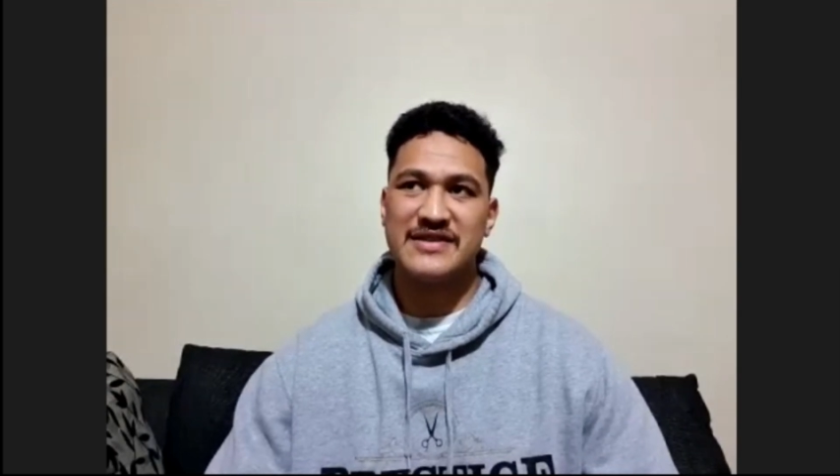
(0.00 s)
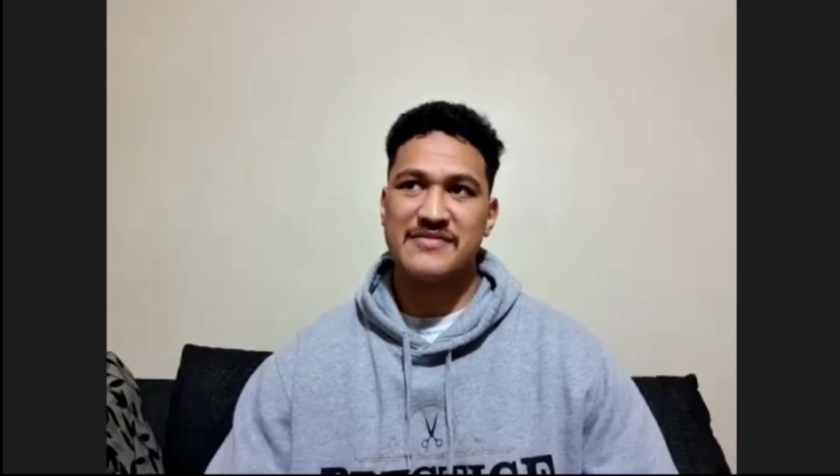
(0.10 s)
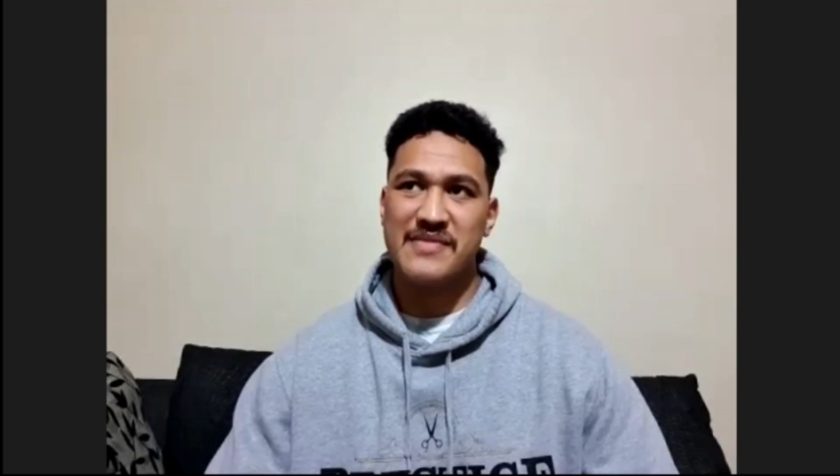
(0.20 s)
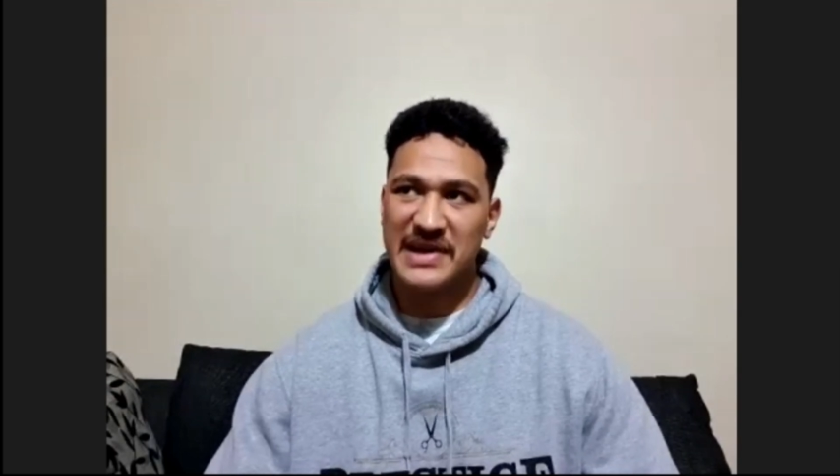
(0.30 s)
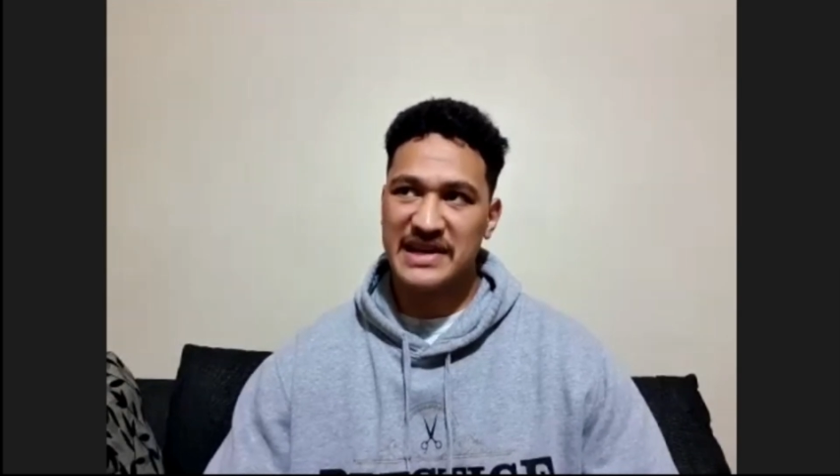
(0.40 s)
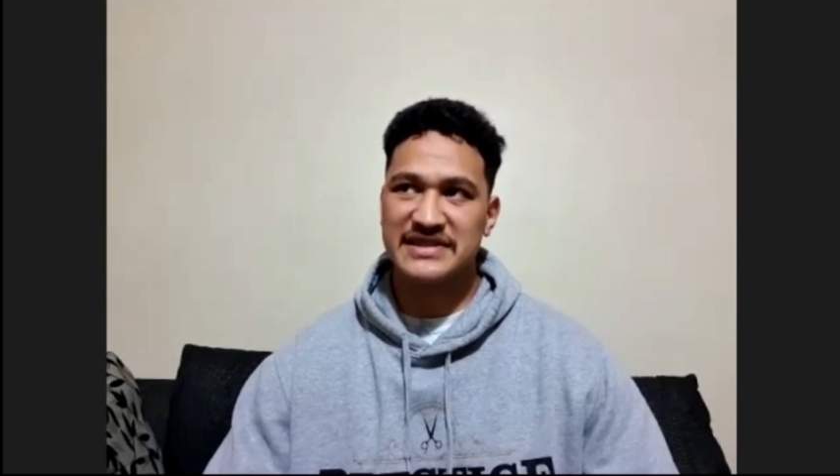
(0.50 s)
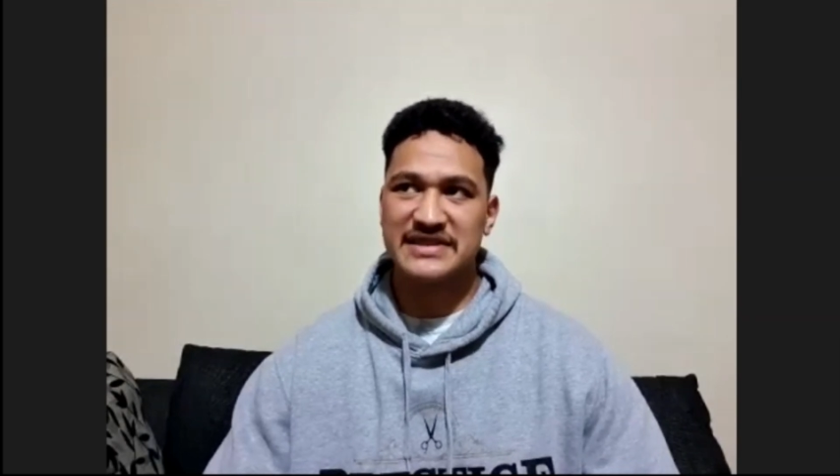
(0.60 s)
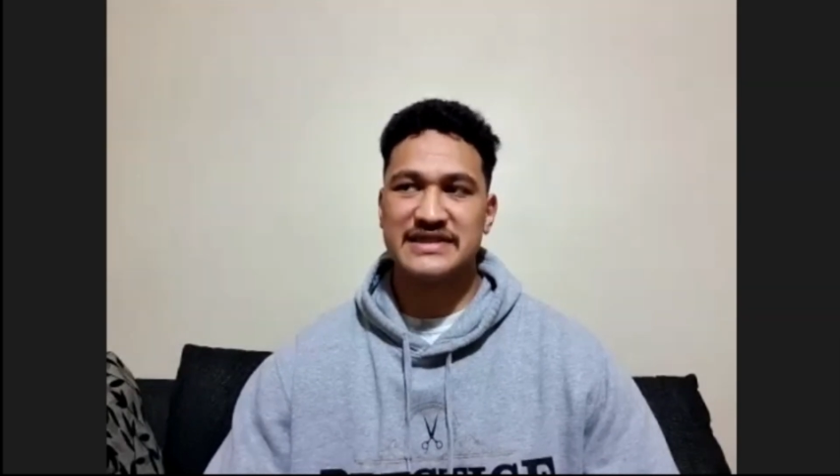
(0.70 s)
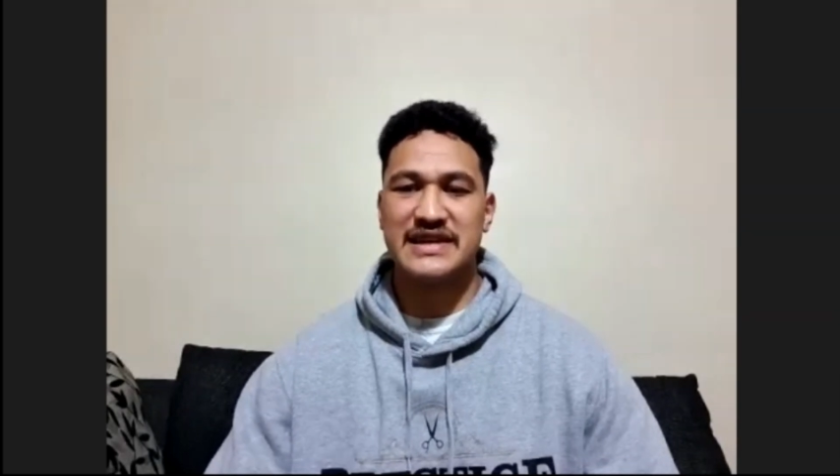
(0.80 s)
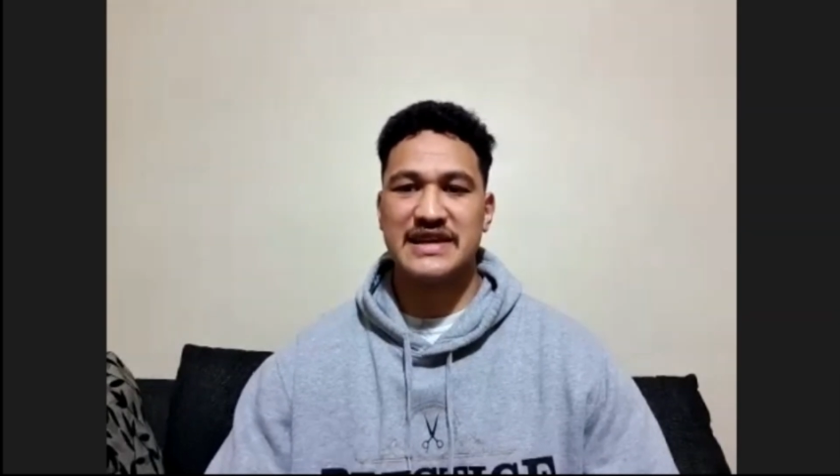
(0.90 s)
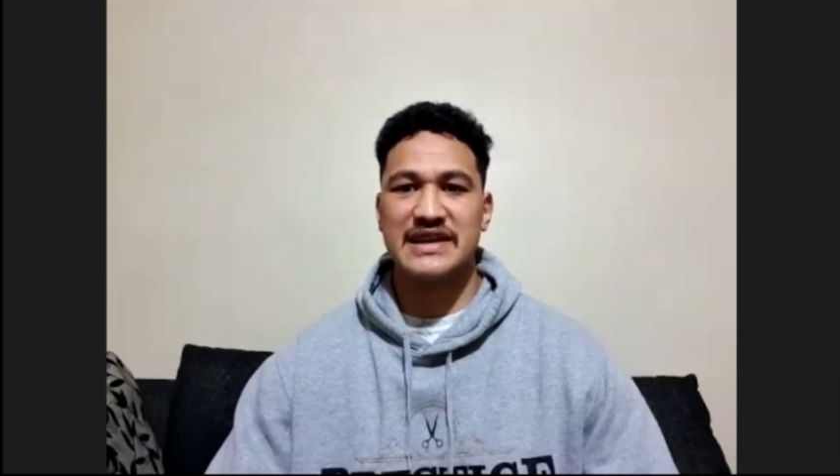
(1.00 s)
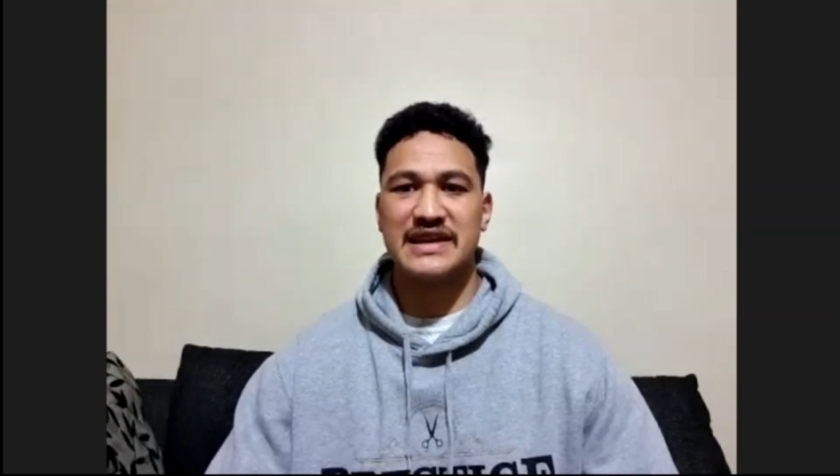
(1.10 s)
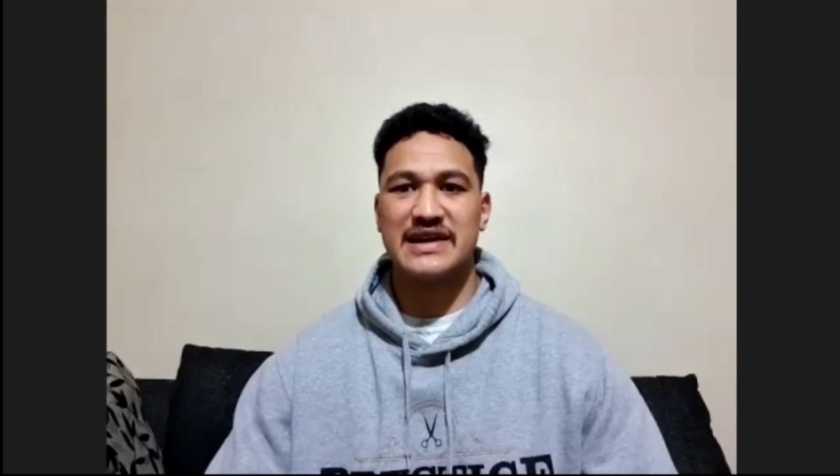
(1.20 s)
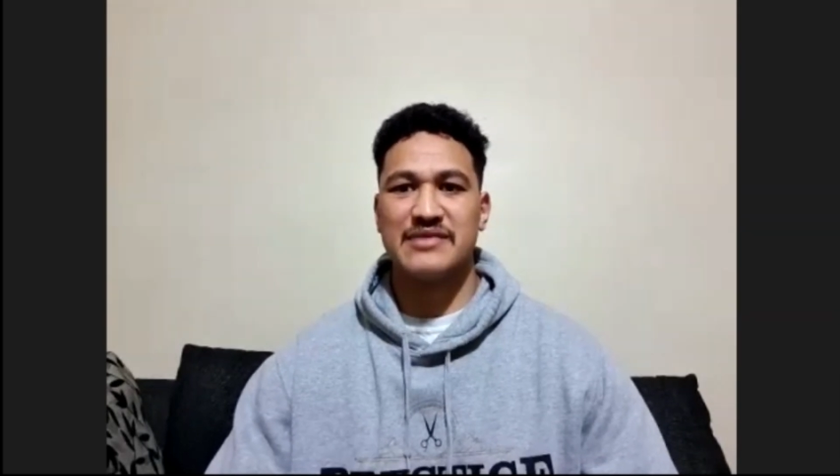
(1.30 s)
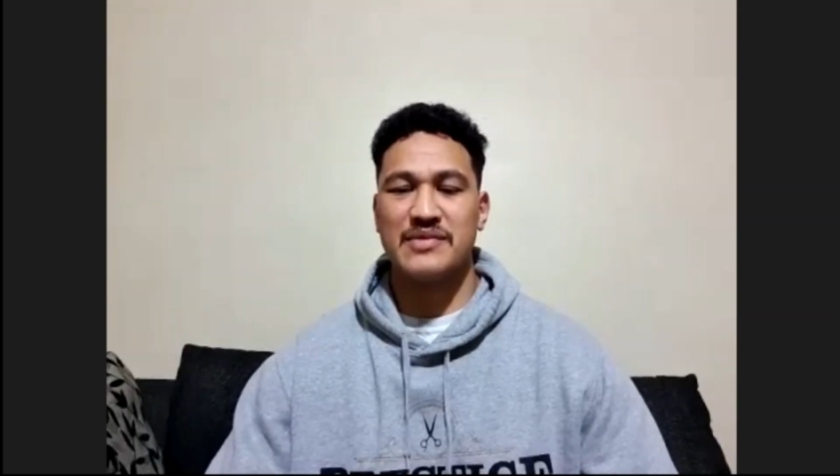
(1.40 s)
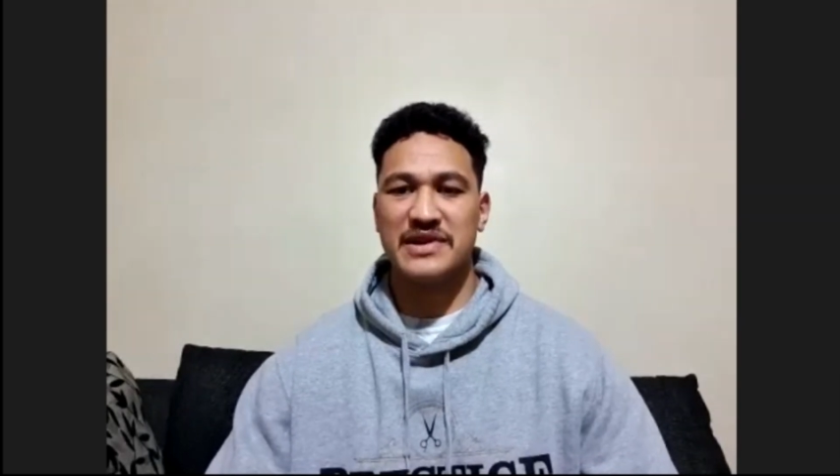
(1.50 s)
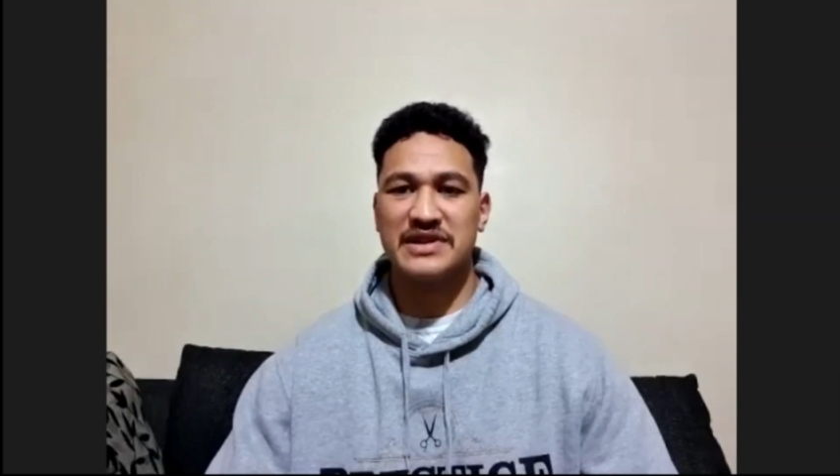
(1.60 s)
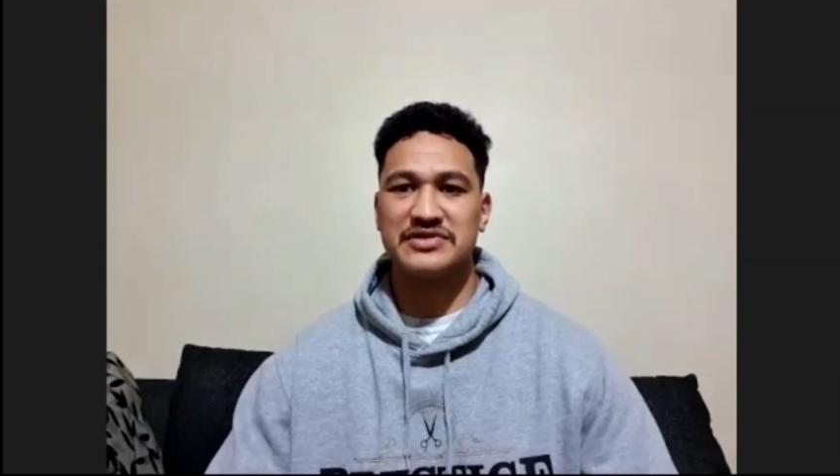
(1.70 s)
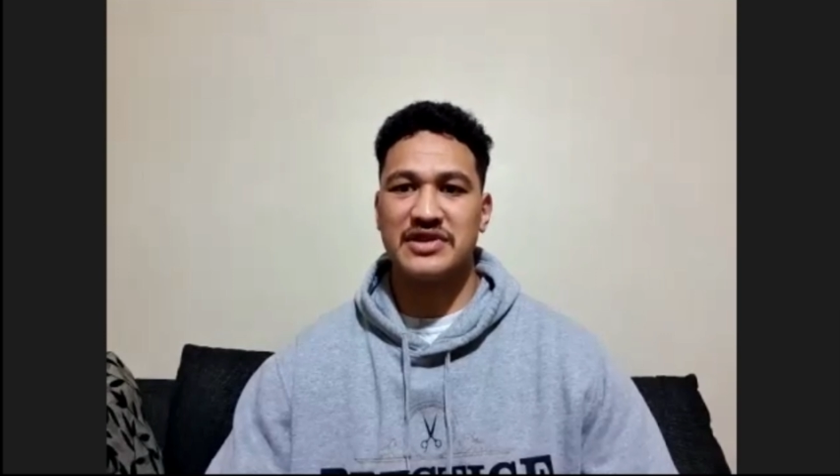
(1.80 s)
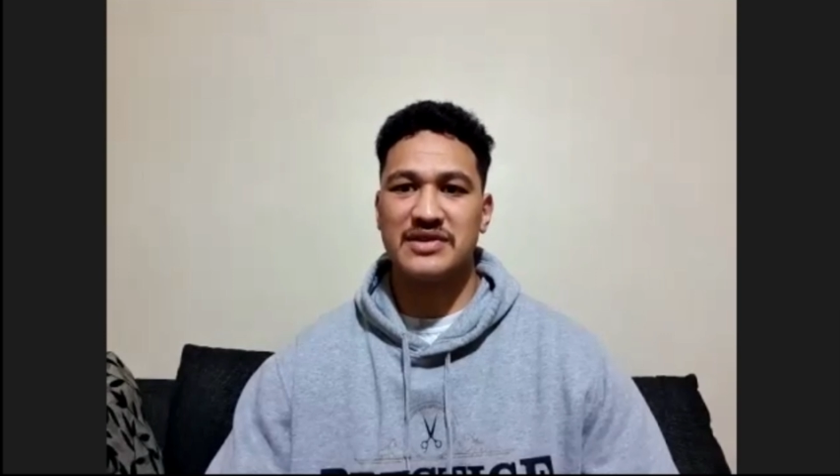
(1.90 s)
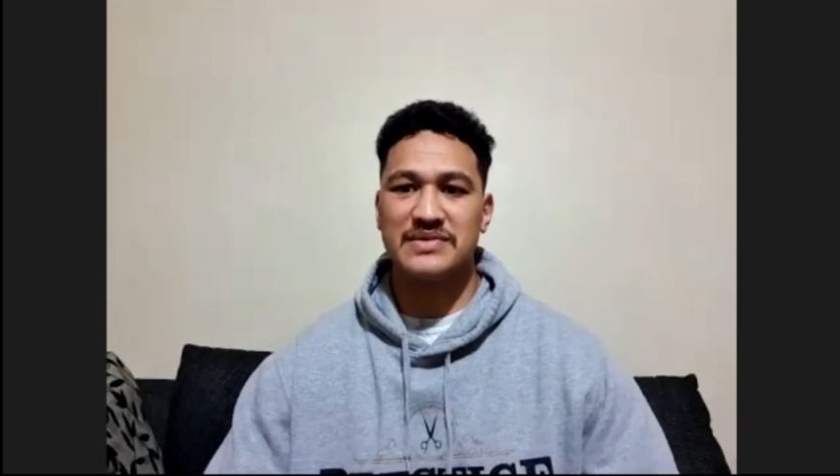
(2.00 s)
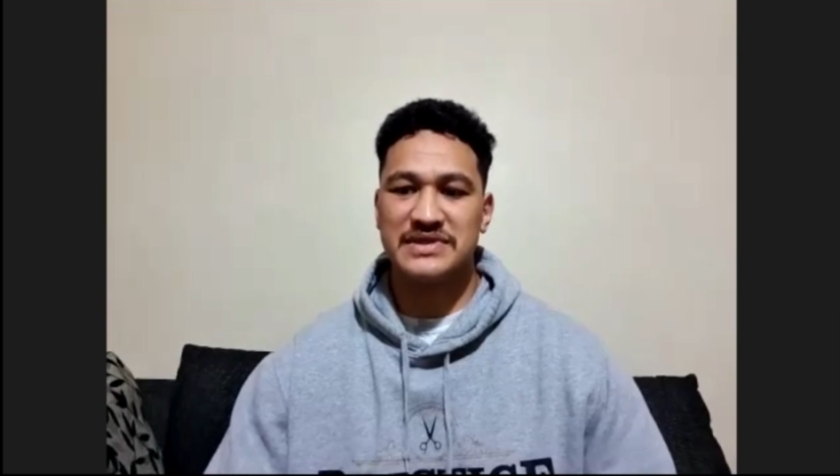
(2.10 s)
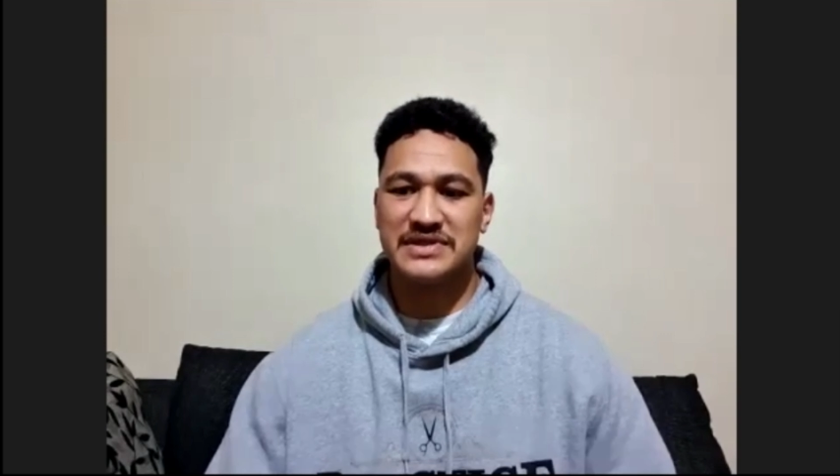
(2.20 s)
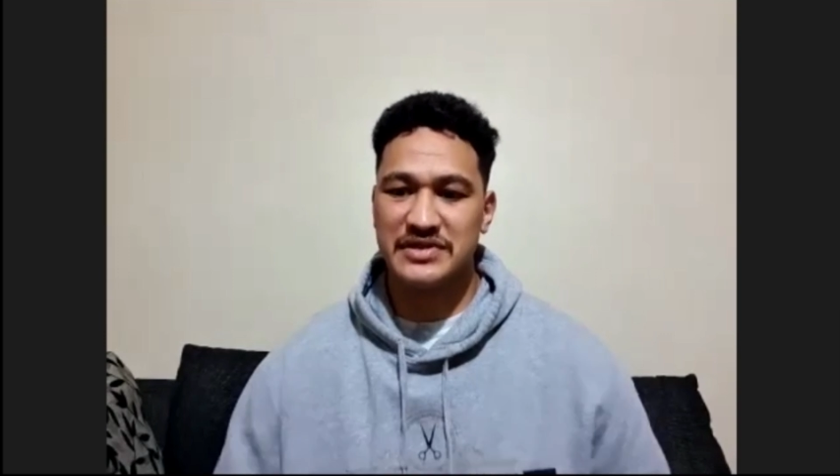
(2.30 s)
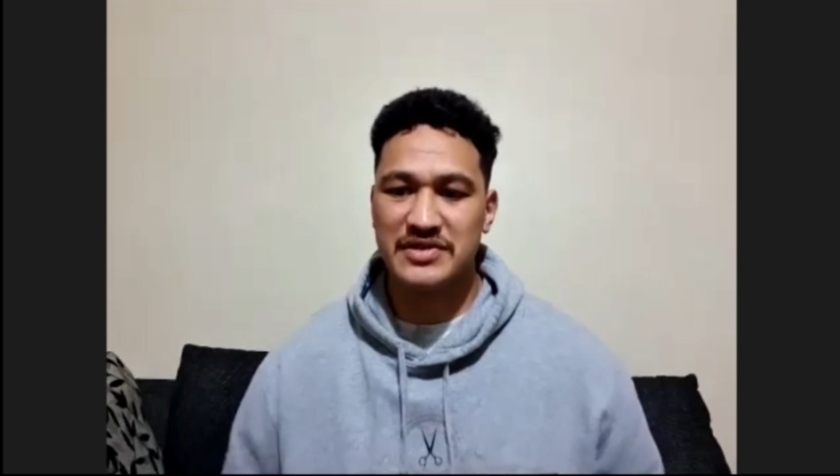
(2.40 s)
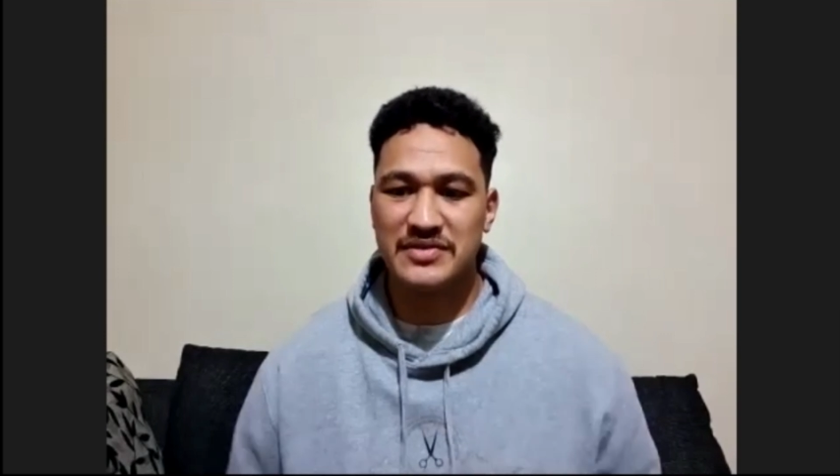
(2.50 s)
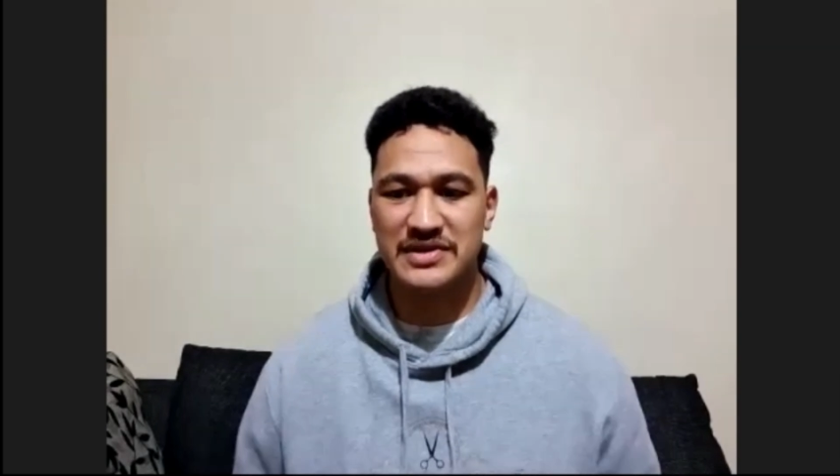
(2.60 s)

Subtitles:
manager's and promoter's job is to do,